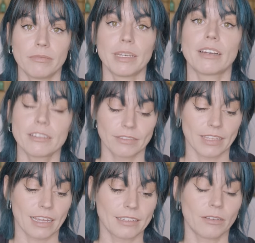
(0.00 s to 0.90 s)
because of
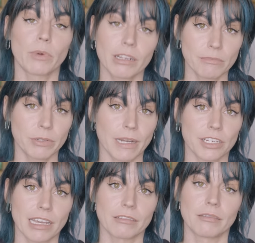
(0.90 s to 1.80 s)
that, welcome to our
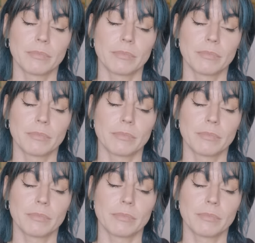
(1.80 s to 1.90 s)
channel.